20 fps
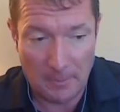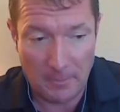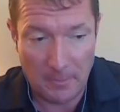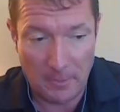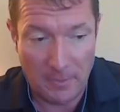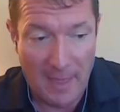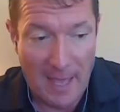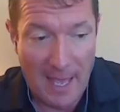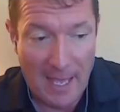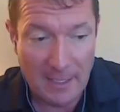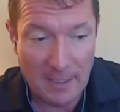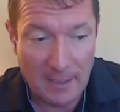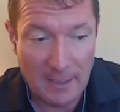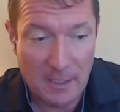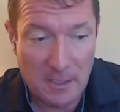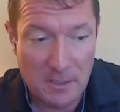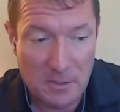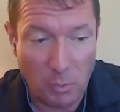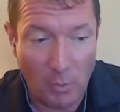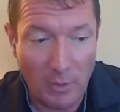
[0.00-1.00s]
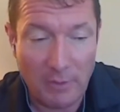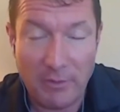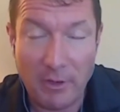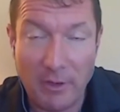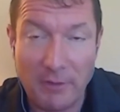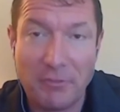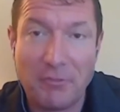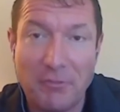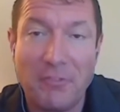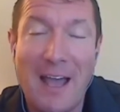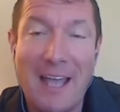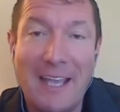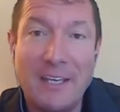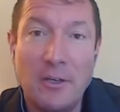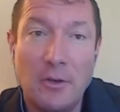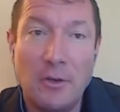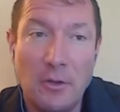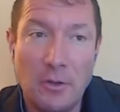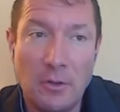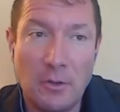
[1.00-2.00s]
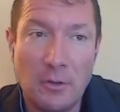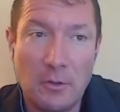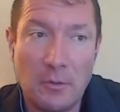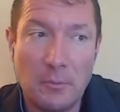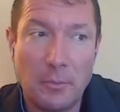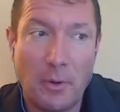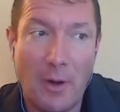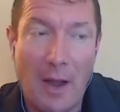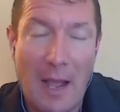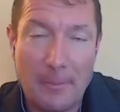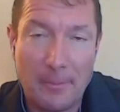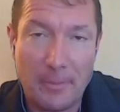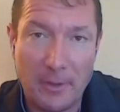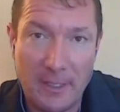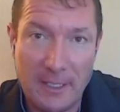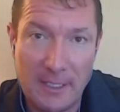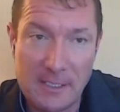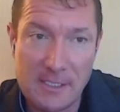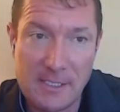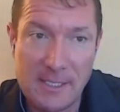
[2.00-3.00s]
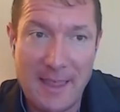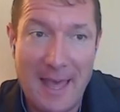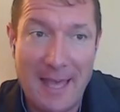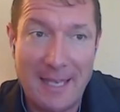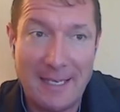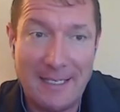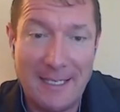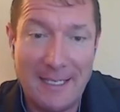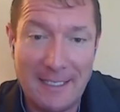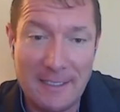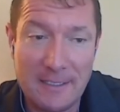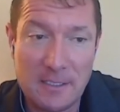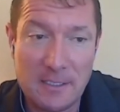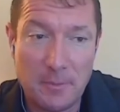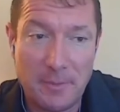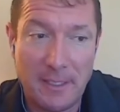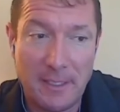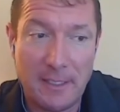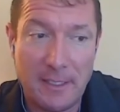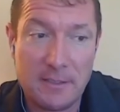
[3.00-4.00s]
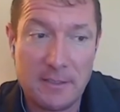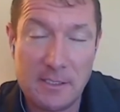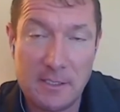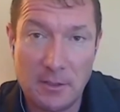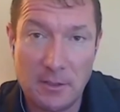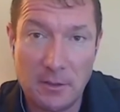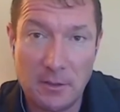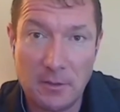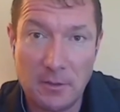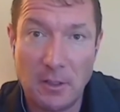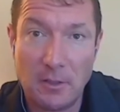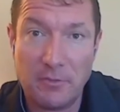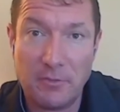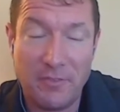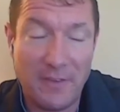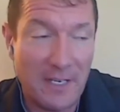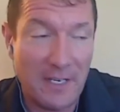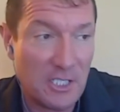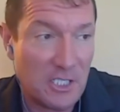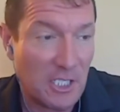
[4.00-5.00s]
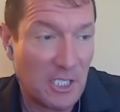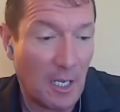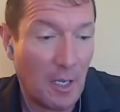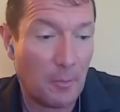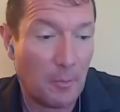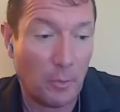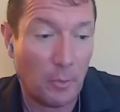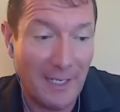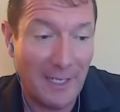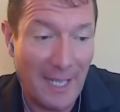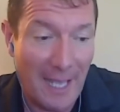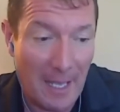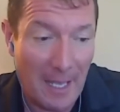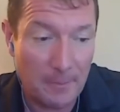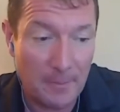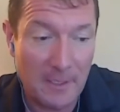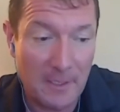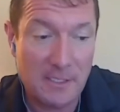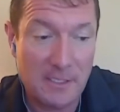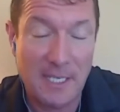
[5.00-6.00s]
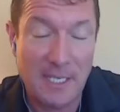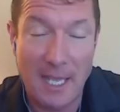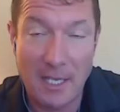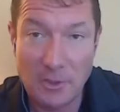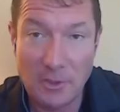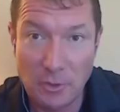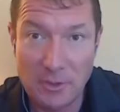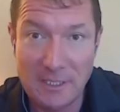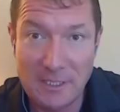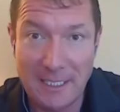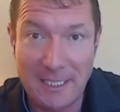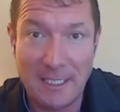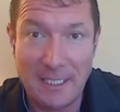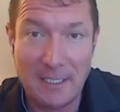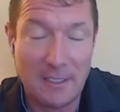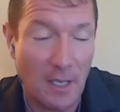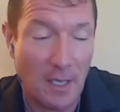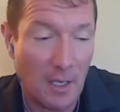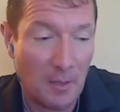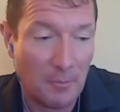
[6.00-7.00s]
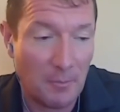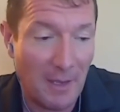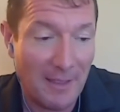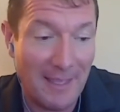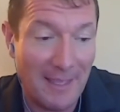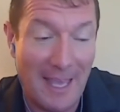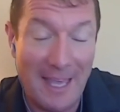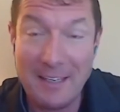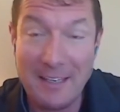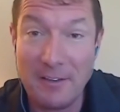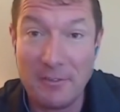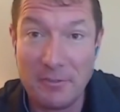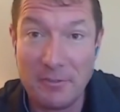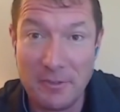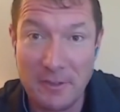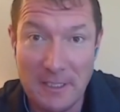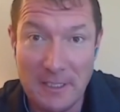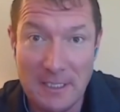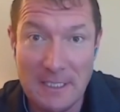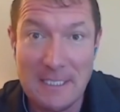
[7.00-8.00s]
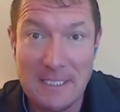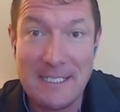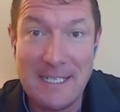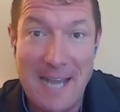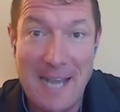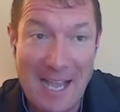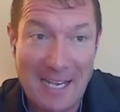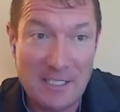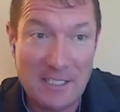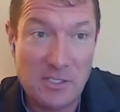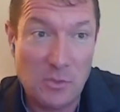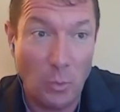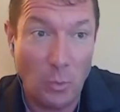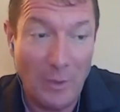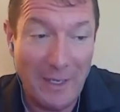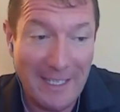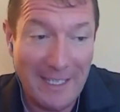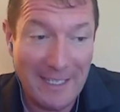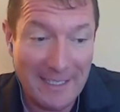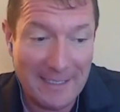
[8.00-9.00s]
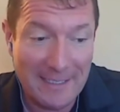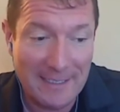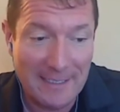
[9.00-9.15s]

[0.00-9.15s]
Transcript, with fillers: that is one of our final properties that need to be still are finishing up rehab. It's scheduled to get done by the end of next week.